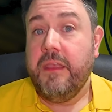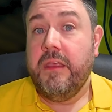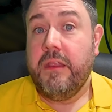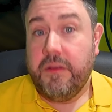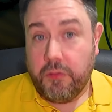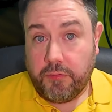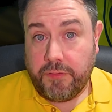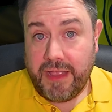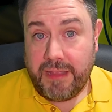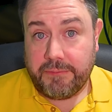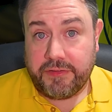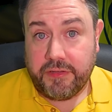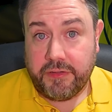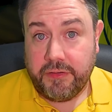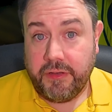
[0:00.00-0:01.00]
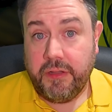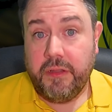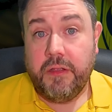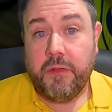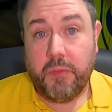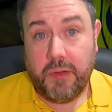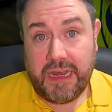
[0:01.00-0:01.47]
Northampton
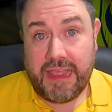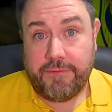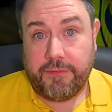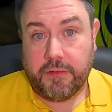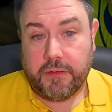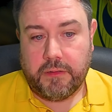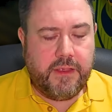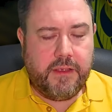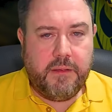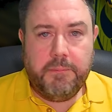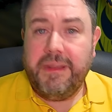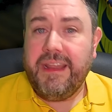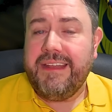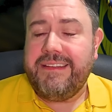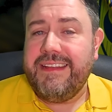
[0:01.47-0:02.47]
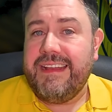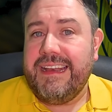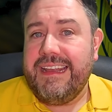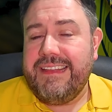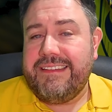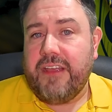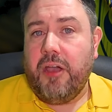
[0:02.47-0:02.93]
were level. But that did at
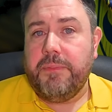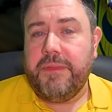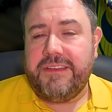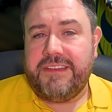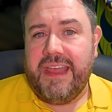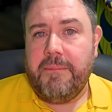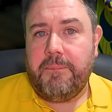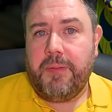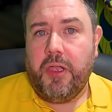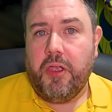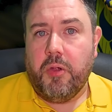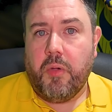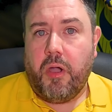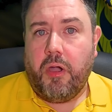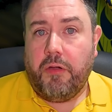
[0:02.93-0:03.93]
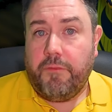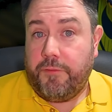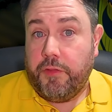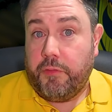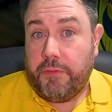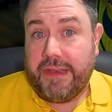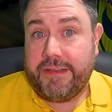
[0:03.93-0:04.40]
least up the tempo for
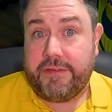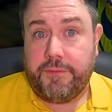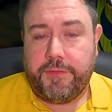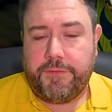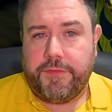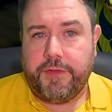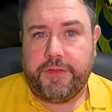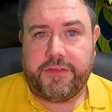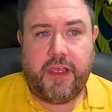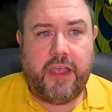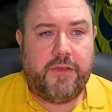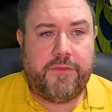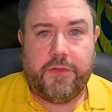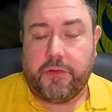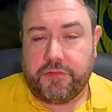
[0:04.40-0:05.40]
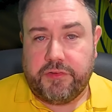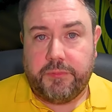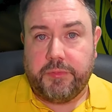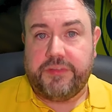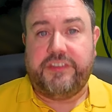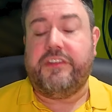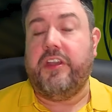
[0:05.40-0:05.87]
the rest of the first half and Oxford
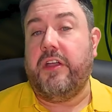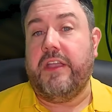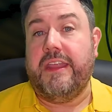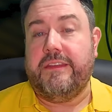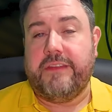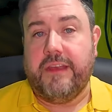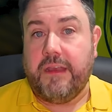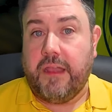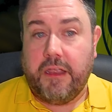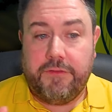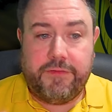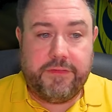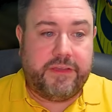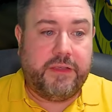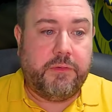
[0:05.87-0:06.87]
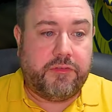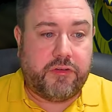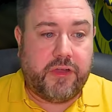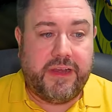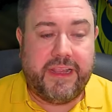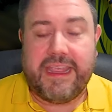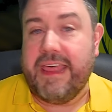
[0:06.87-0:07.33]
were stung into life as they were
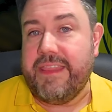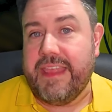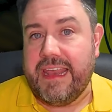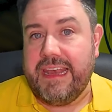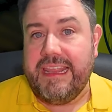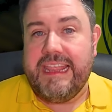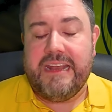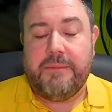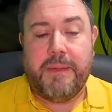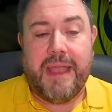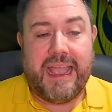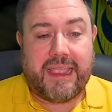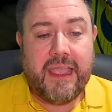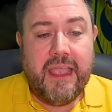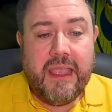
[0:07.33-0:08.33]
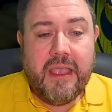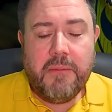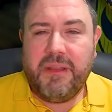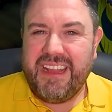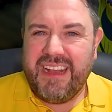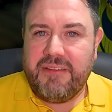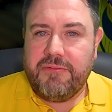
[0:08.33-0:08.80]
trying to get their lead back.
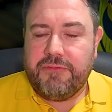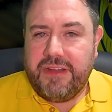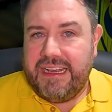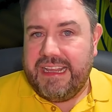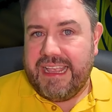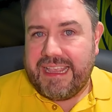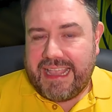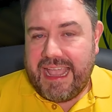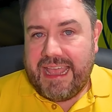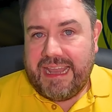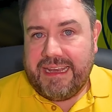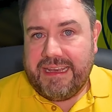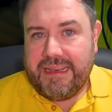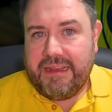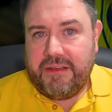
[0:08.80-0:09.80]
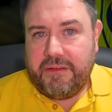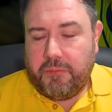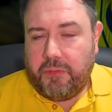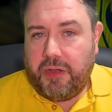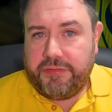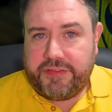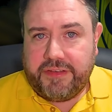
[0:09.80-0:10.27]
But they didn't really, again,
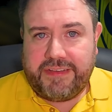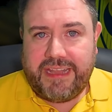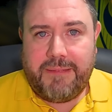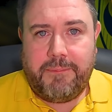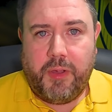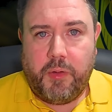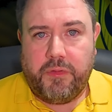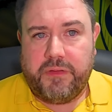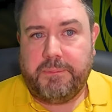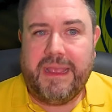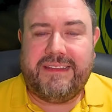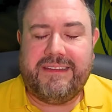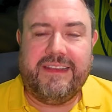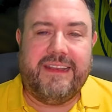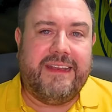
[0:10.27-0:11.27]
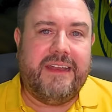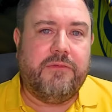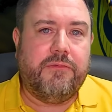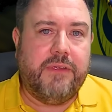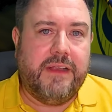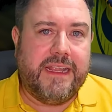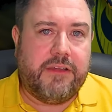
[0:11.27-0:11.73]
whilst the tempo was better, they didn't
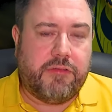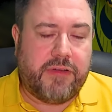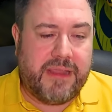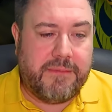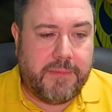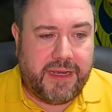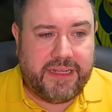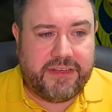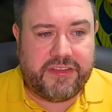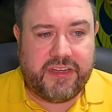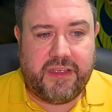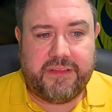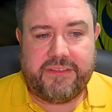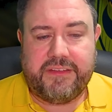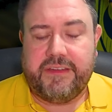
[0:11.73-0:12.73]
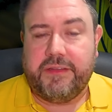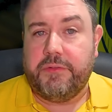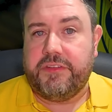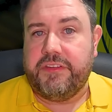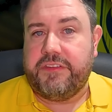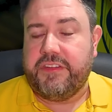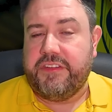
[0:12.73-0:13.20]
really create many chances. It was
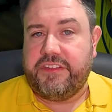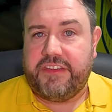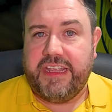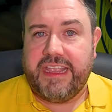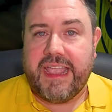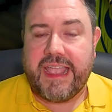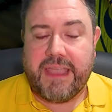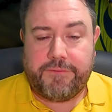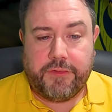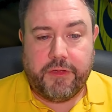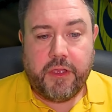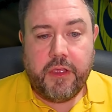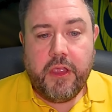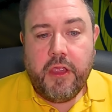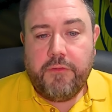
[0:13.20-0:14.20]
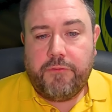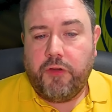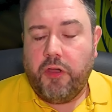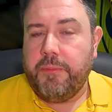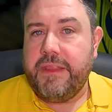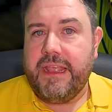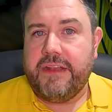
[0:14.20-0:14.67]
just a stinging effort
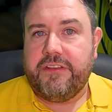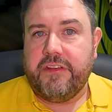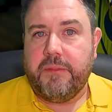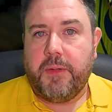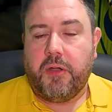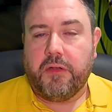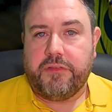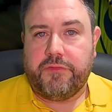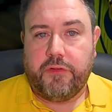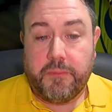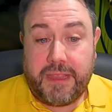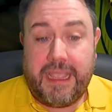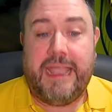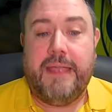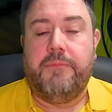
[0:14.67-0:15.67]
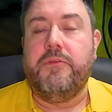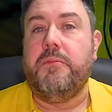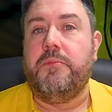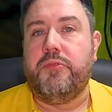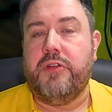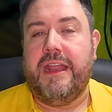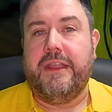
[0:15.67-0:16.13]
from the edge of the box from Cameron
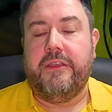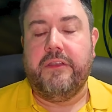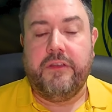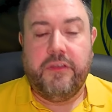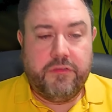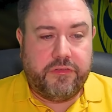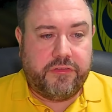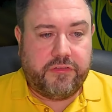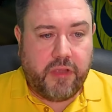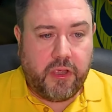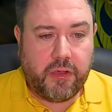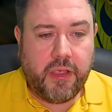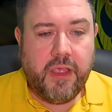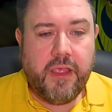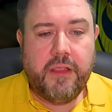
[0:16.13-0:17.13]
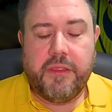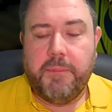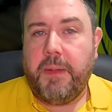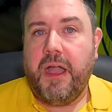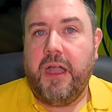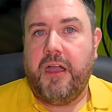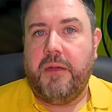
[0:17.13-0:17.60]
Branigan, who stung the
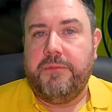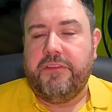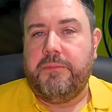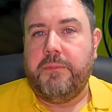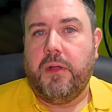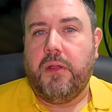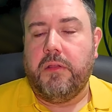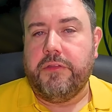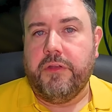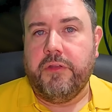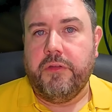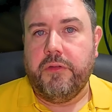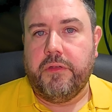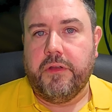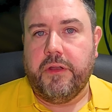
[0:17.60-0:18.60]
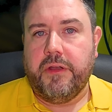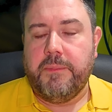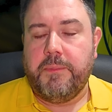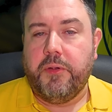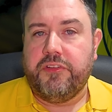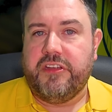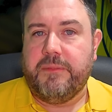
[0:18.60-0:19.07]
palms of Molden, who could only
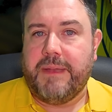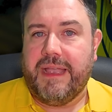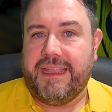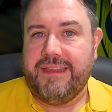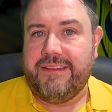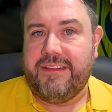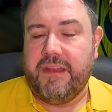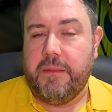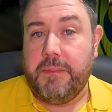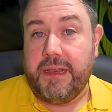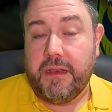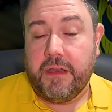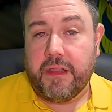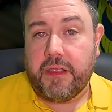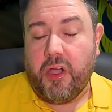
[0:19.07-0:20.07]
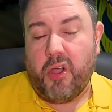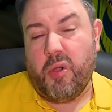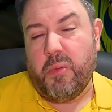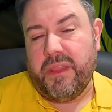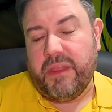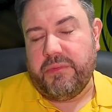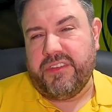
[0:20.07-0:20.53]
push it back into the middle of the goal,
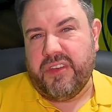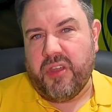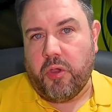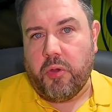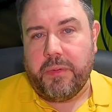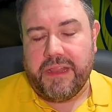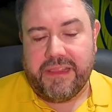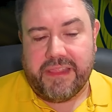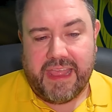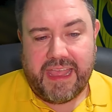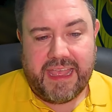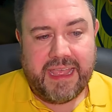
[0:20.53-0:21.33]
but there was nobody there